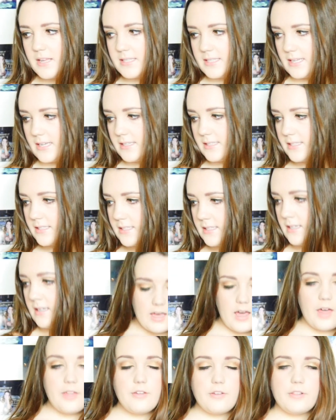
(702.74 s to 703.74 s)
basis.
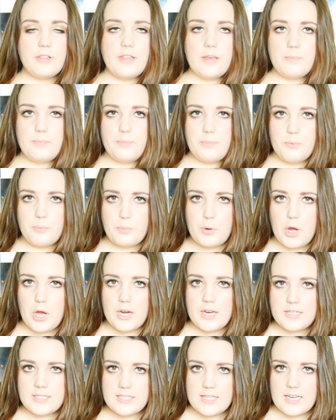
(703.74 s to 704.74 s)
The other lip
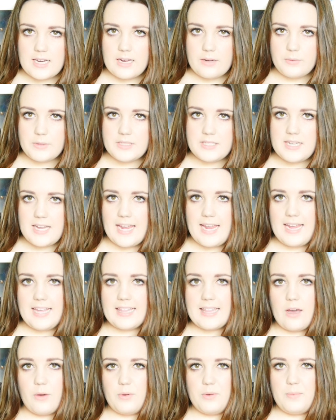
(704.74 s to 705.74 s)
product that I would
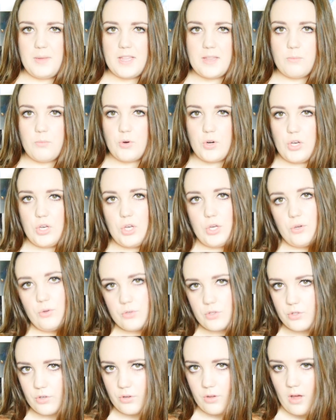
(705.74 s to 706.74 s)
take that would be the more
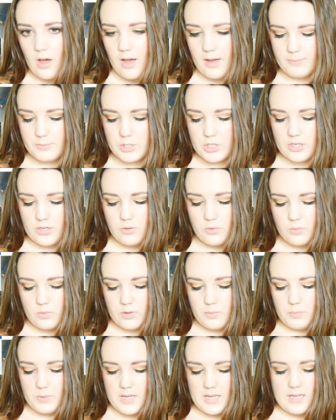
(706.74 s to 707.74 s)
neutral option
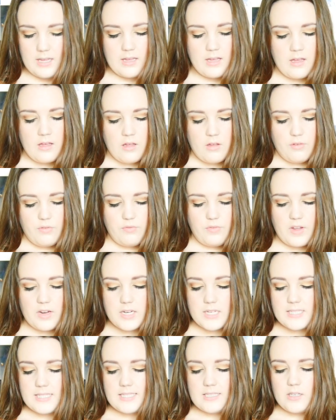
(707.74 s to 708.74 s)
would be
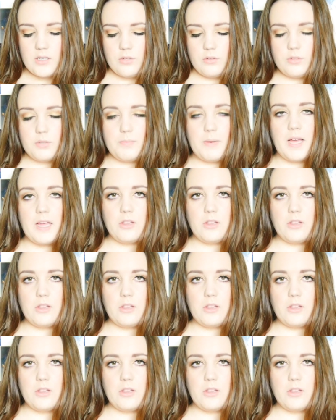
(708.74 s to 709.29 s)
Fairest Nude